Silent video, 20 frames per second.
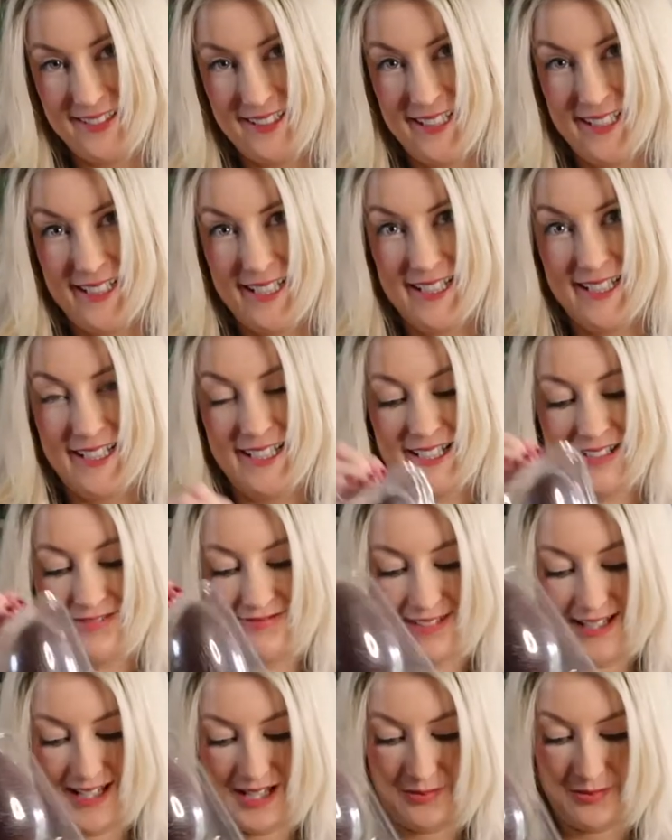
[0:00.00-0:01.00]

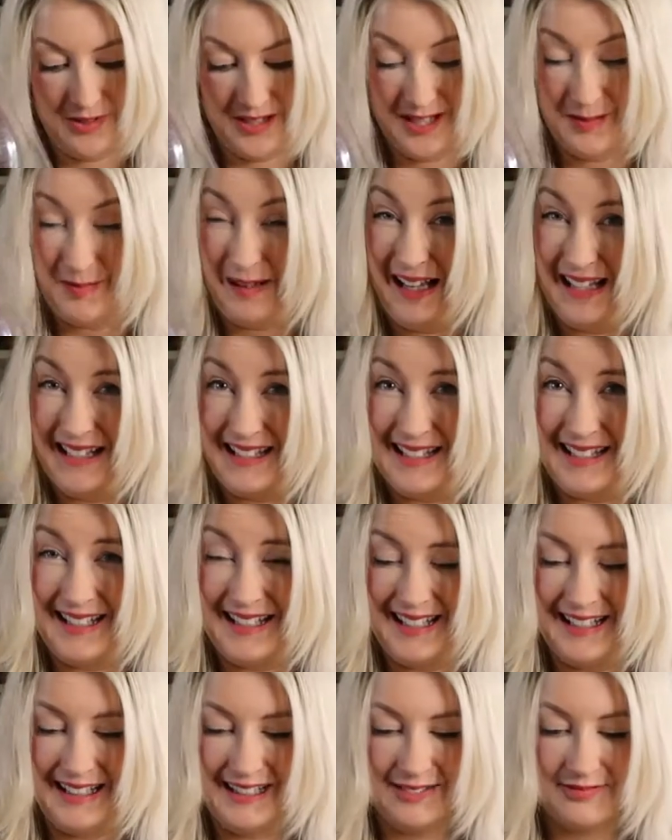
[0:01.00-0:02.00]
and this one's
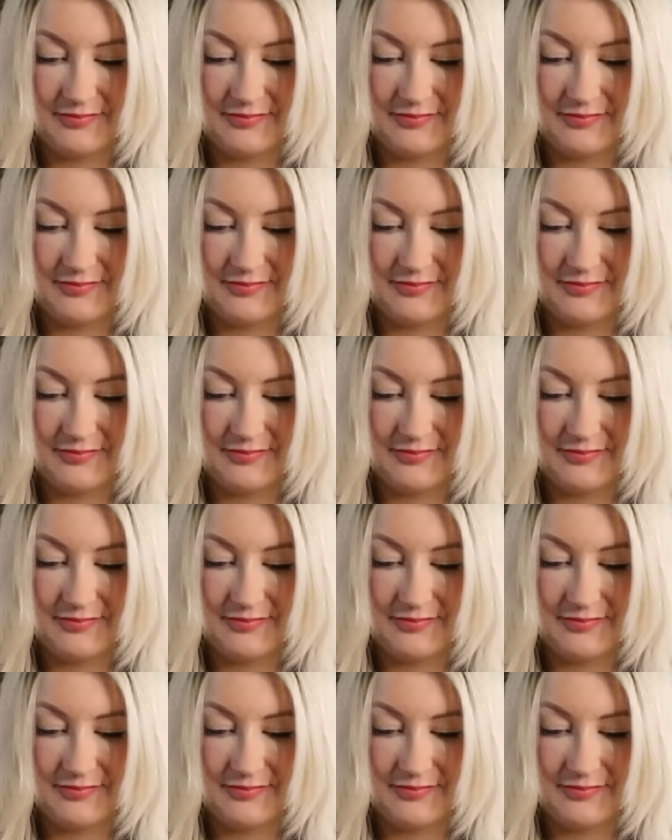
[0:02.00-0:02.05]
plastic.